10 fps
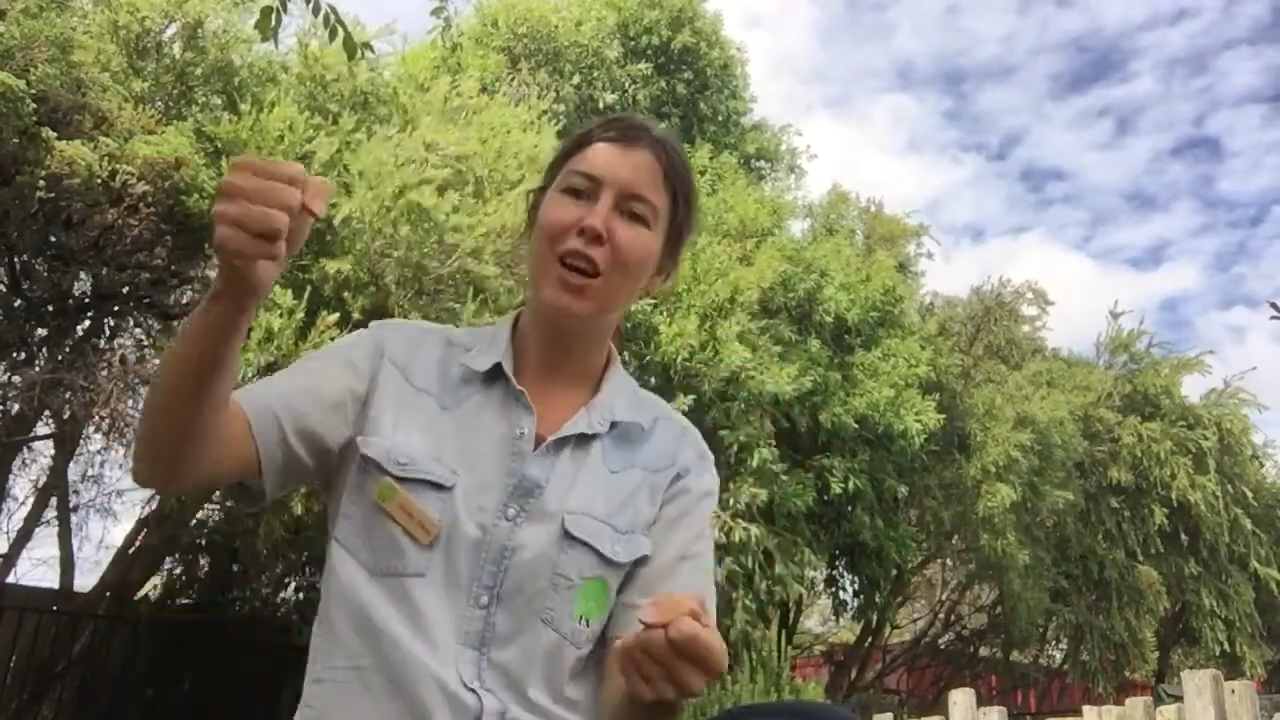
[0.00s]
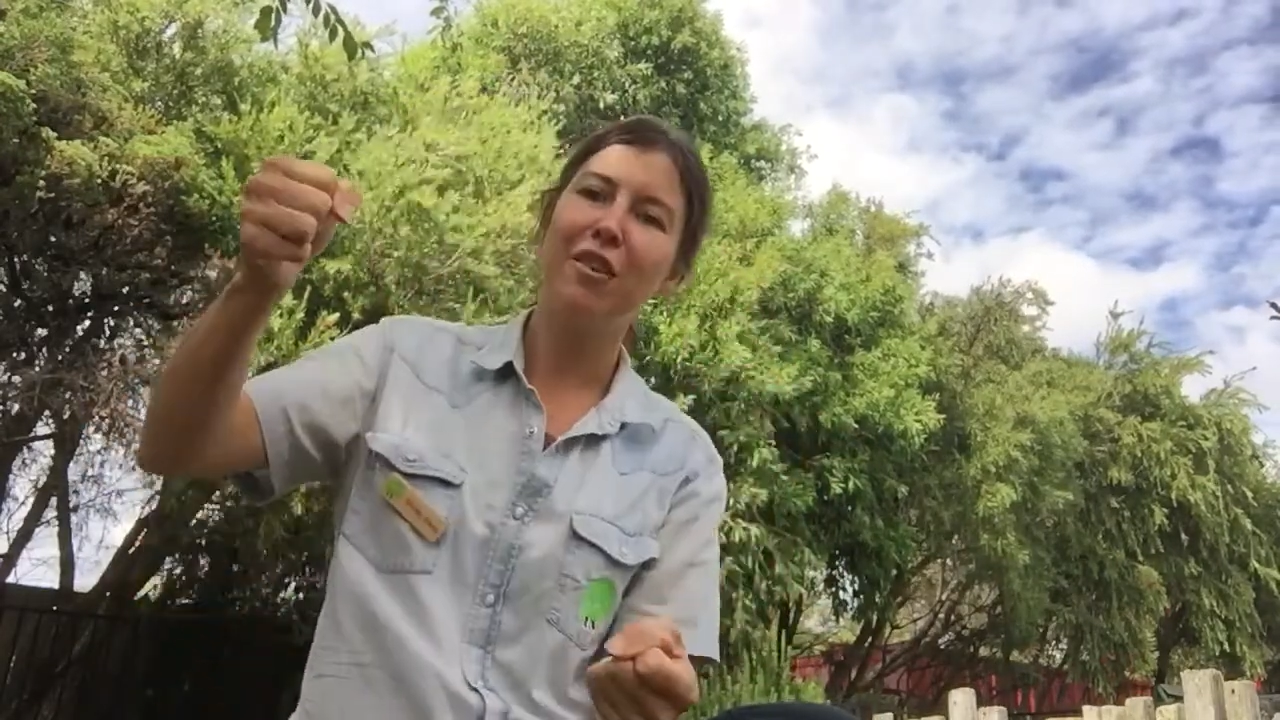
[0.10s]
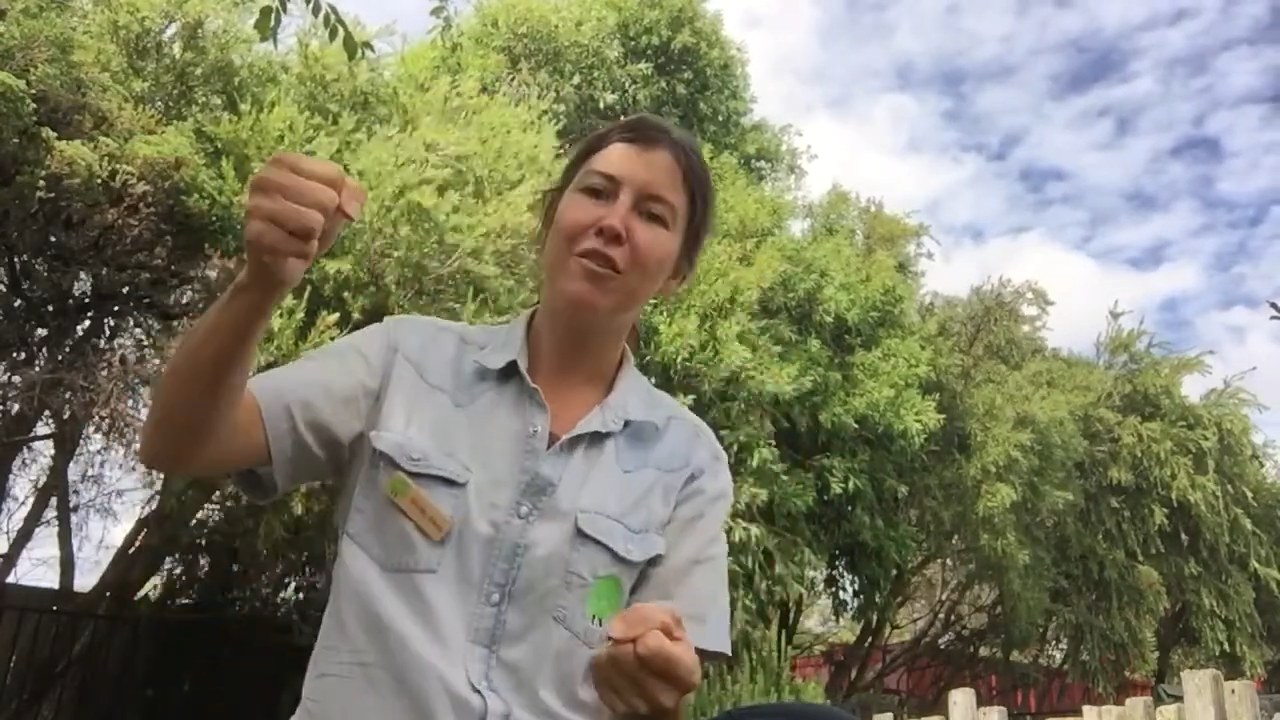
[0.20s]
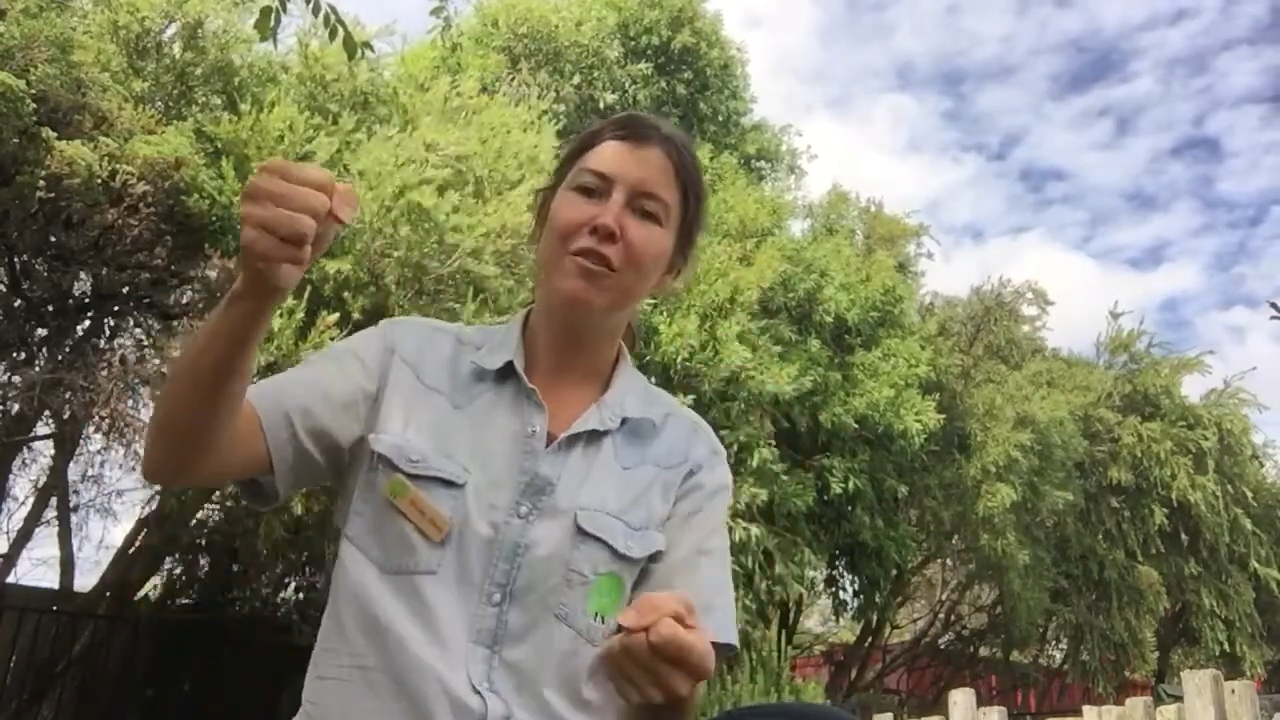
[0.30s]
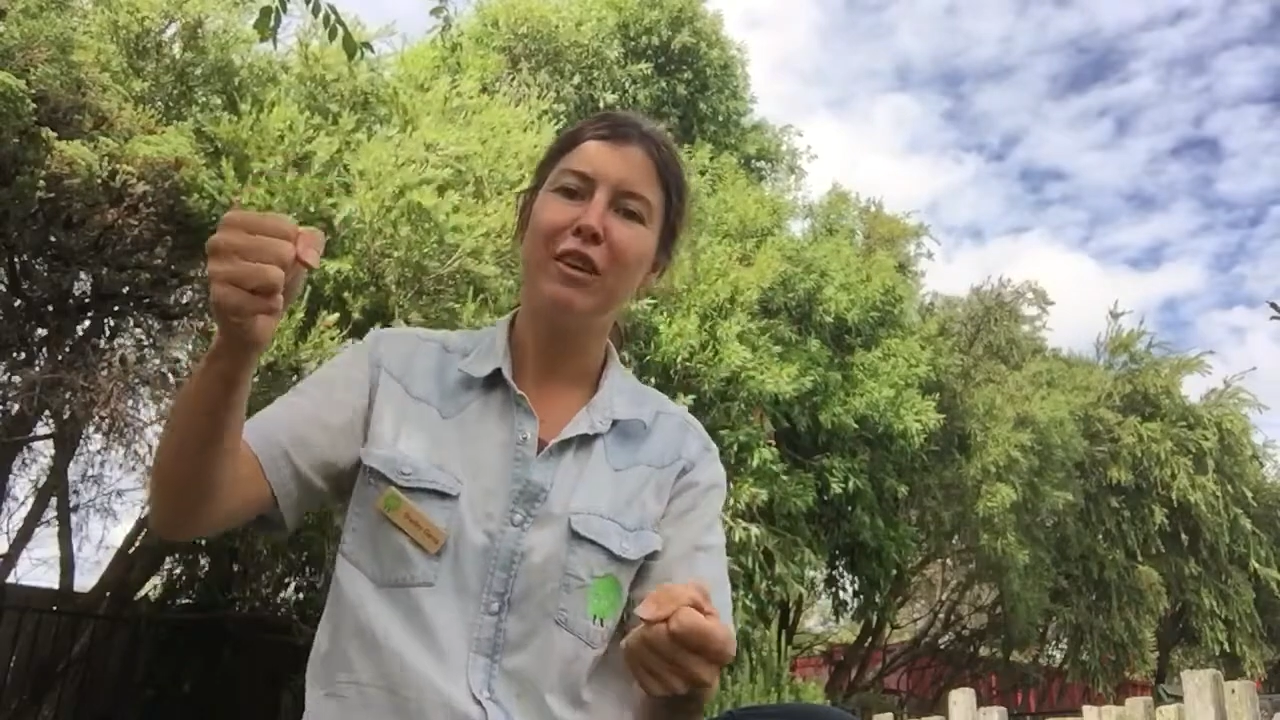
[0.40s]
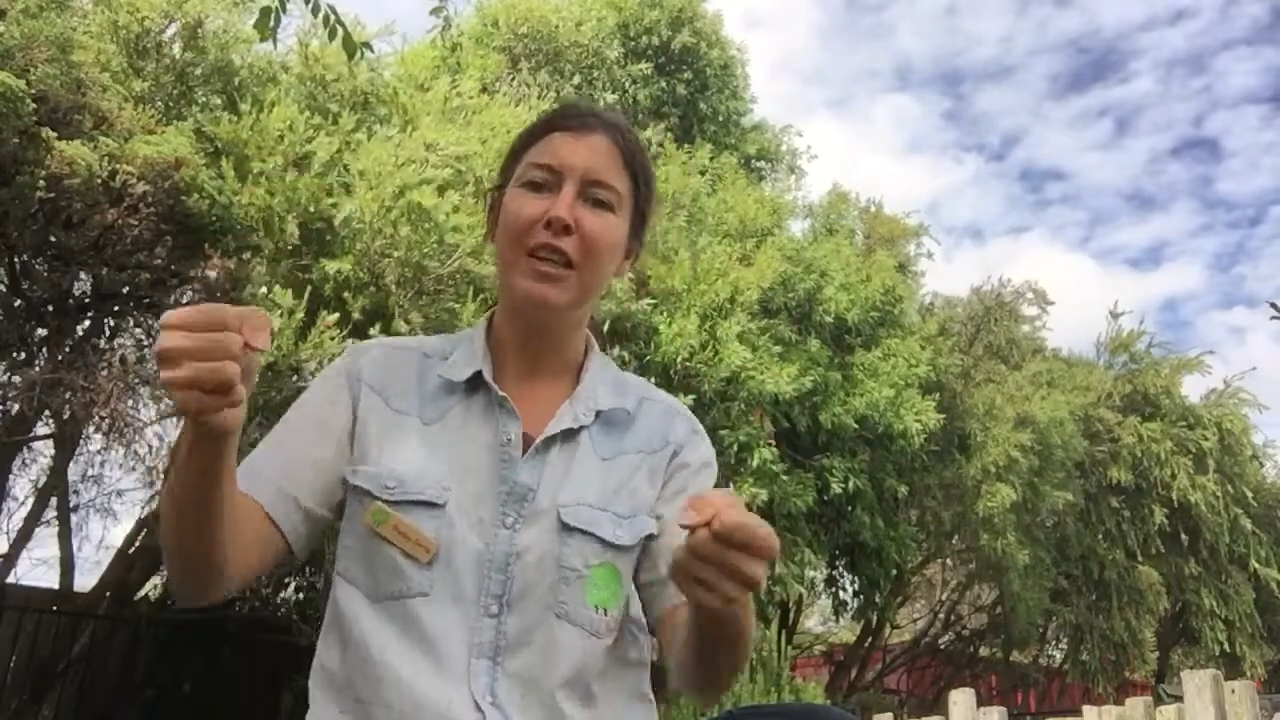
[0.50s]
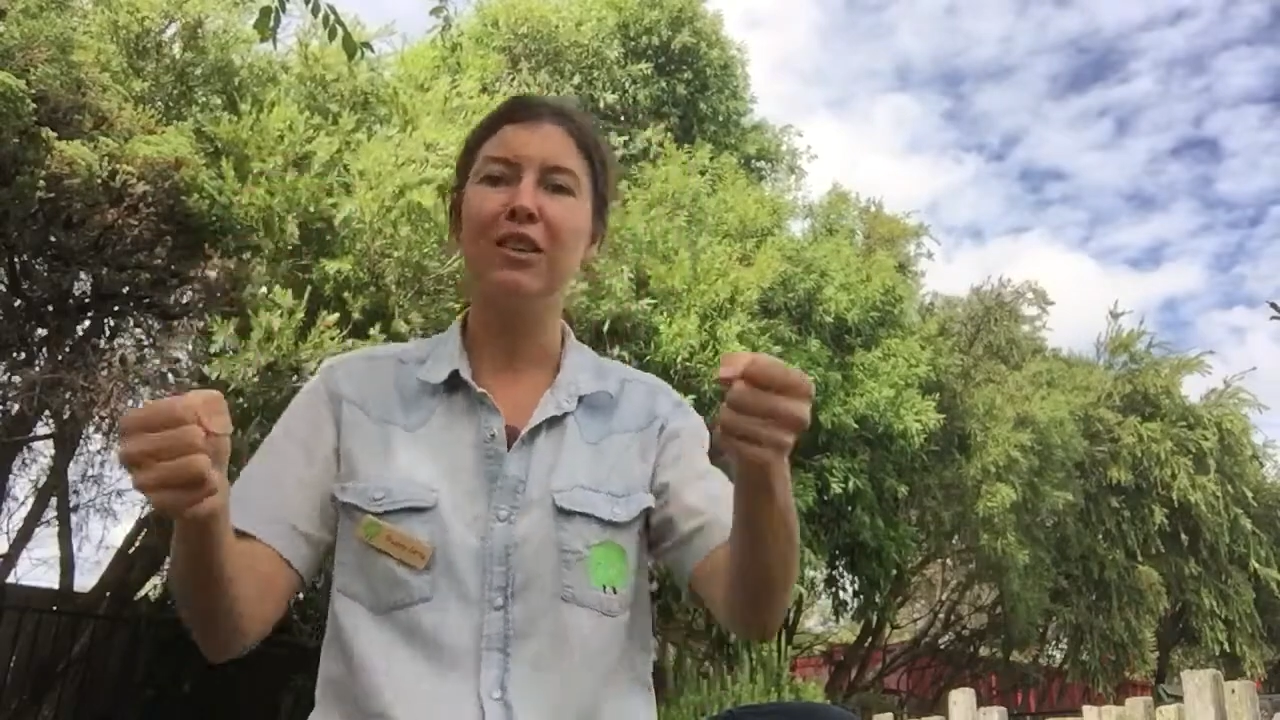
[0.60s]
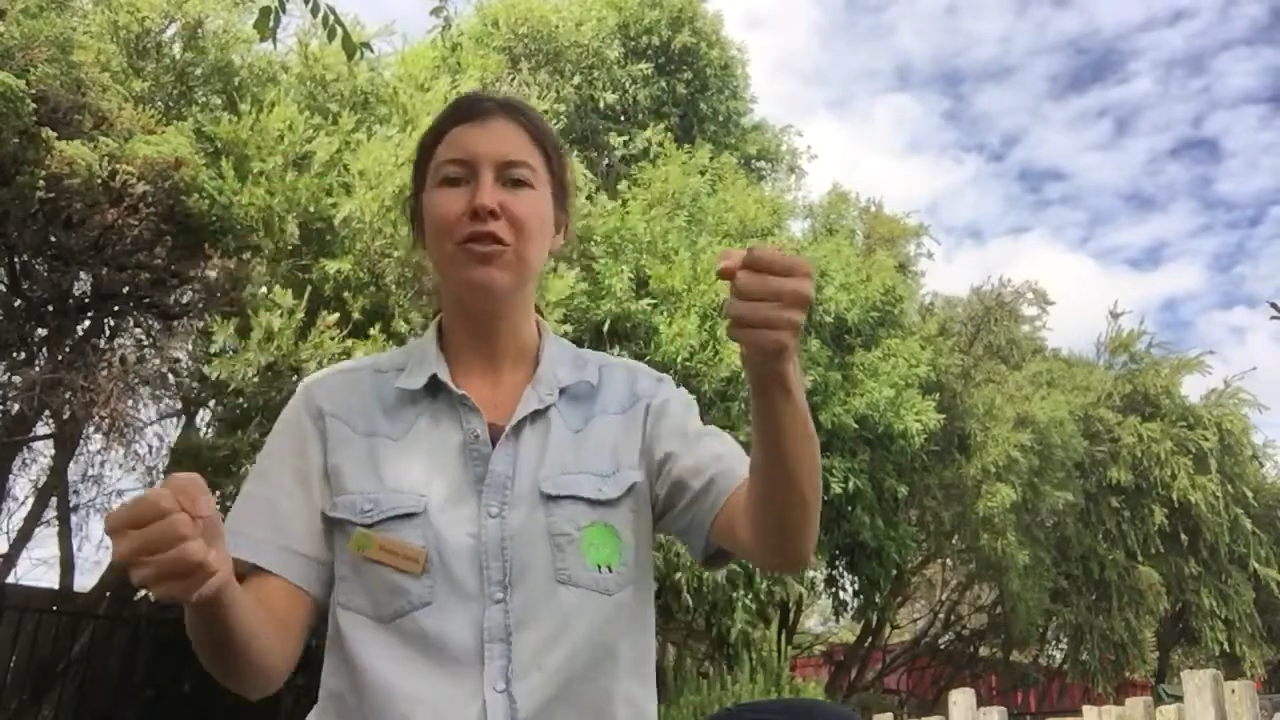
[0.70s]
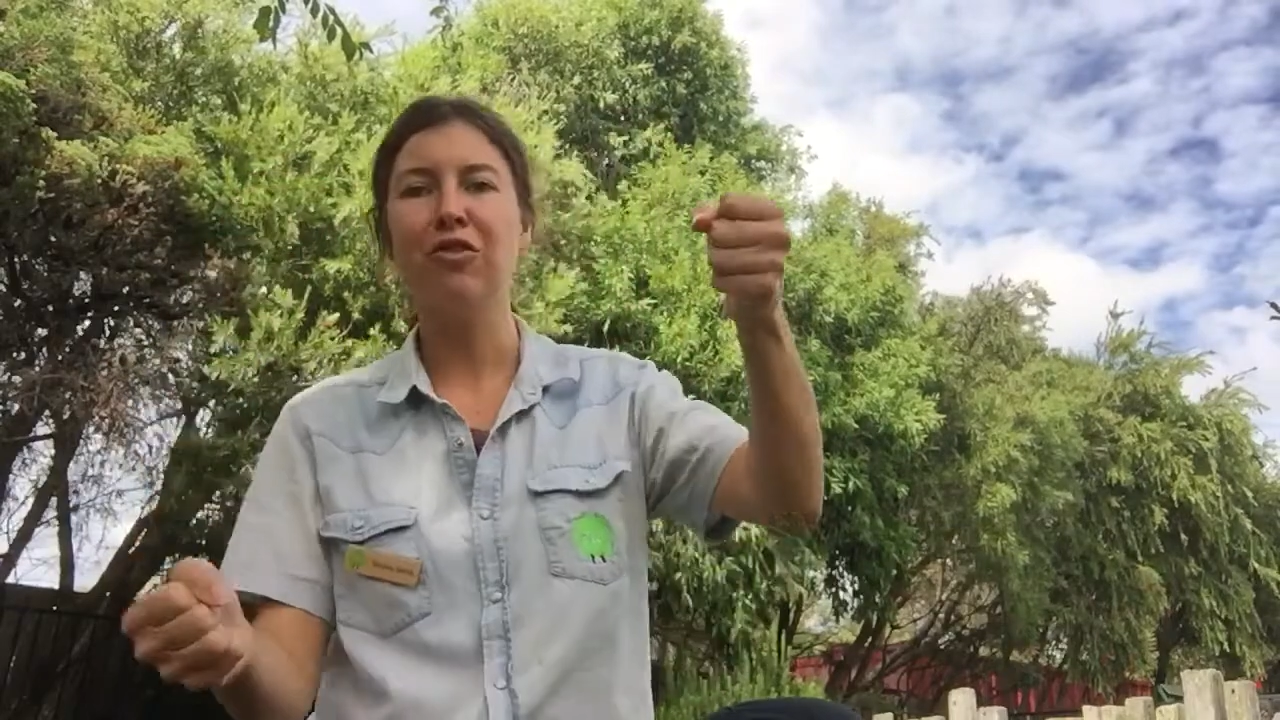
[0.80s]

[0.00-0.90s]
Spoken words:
hurry,